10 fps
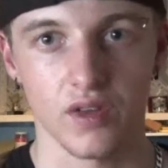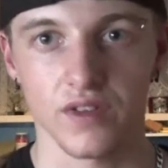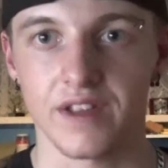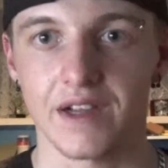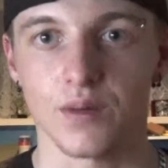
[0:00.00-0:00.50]

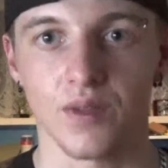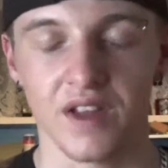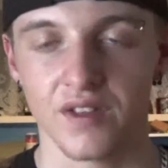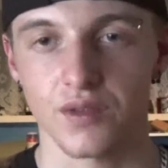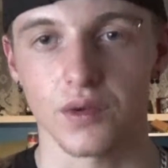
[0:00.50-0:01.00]
Now
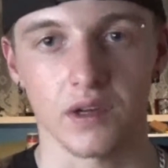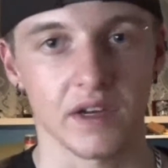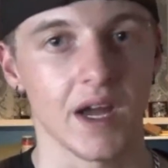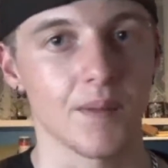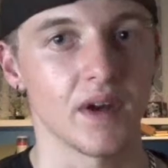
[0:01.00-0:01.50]
that's not going
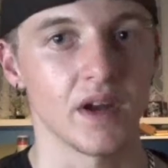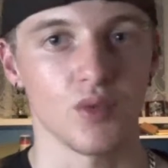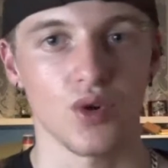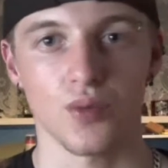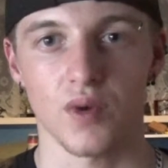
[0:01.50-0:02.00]
to happen
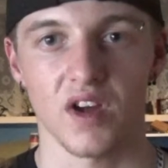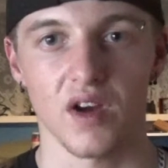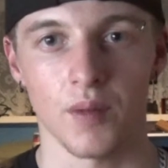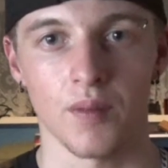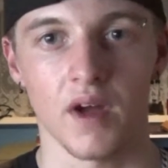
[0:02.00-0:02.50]
anymore, where
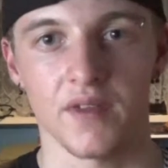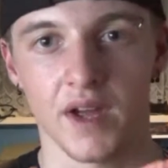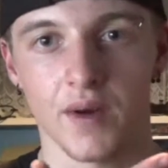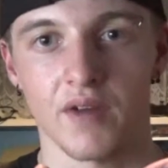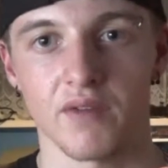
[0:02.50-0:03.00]
I'm
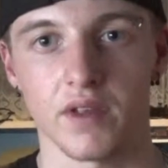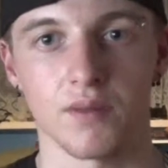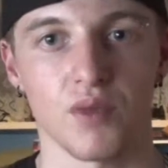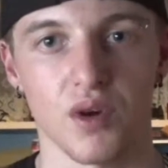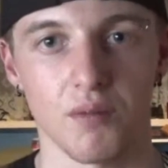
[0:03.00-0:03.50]
now
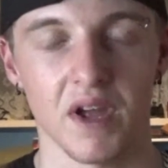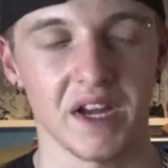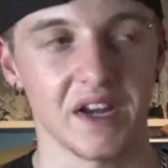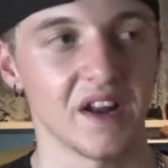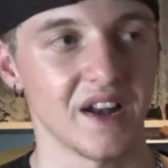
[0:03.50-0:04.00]
having my
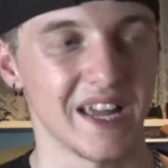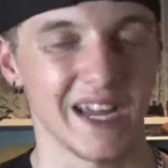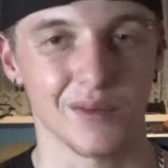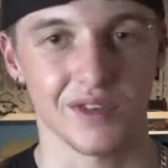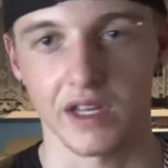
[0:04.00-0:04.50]
main
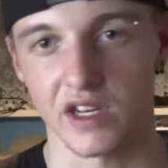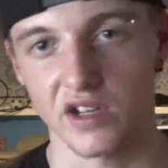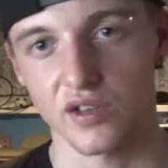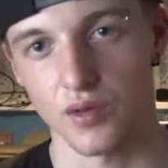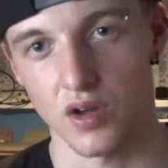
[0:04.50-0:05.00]
layout
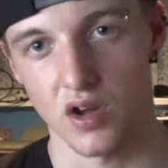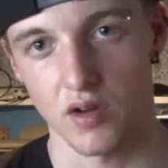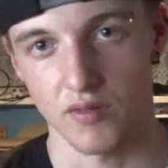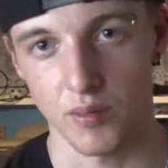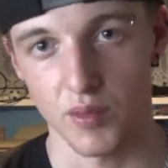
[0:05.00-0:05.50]
scenics
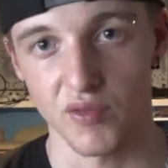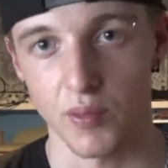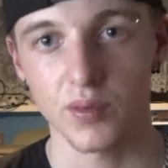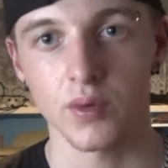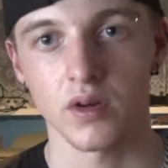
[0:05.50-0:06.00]

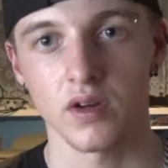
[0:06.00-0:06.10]
removable,